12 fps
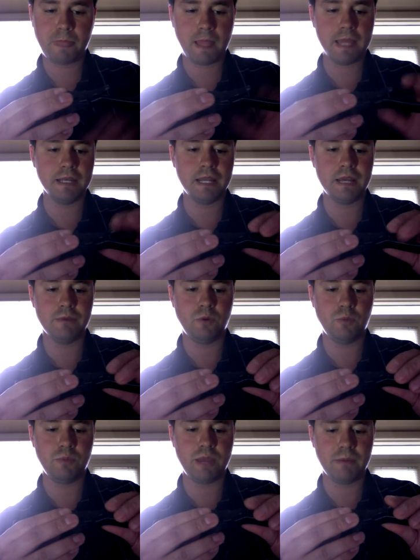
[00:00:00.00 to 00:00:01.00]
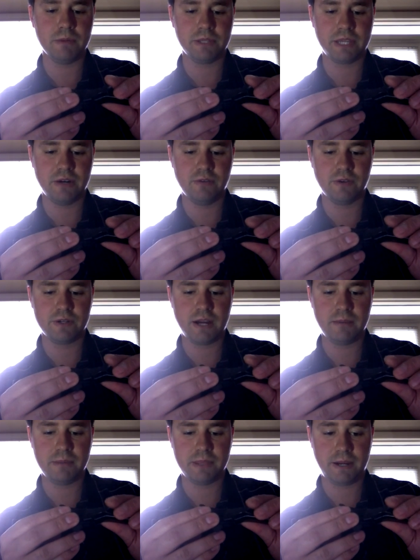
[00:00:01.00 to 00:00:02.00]
it won't be able to get over
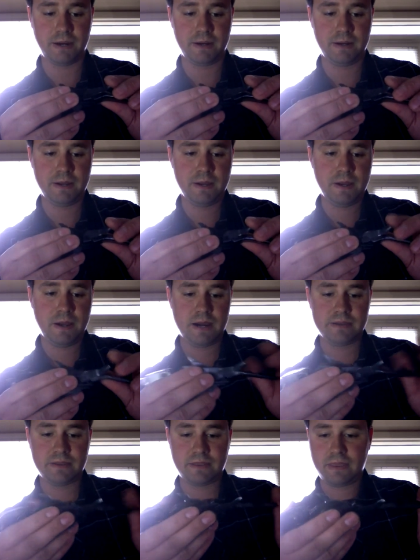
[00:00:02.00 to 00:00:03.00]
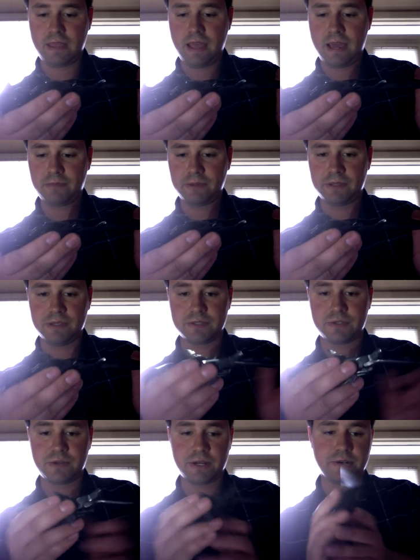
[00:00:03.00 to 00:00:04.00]
top of there. Other than that, with this
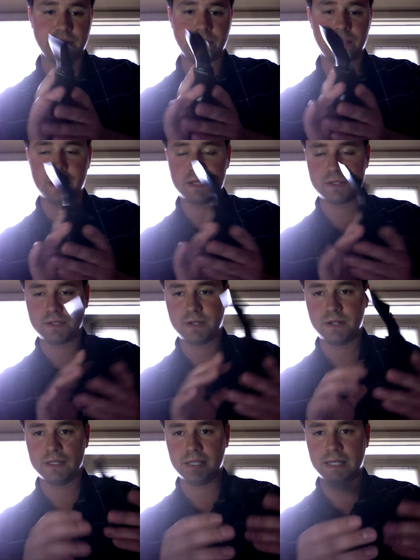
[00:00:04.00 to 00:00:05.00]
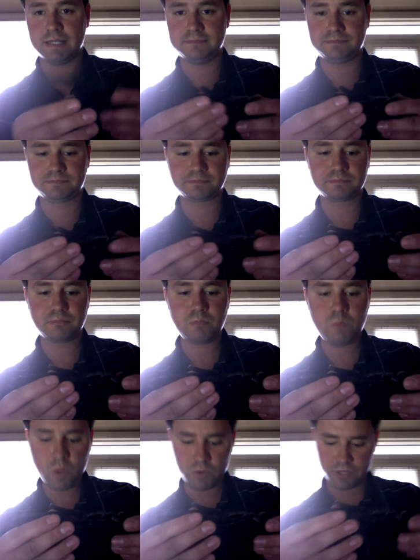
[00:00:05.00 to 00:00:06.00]
trigger group, that's all
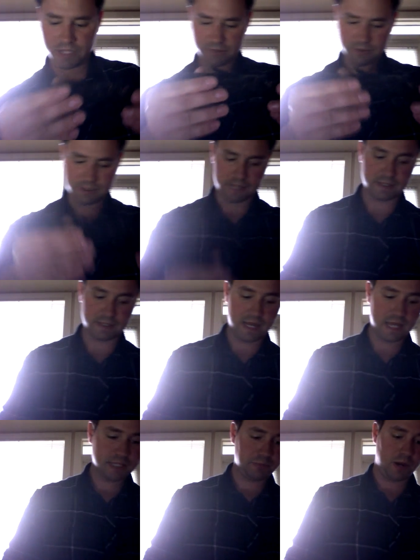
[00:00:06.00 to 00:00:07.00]
we need to look at. The next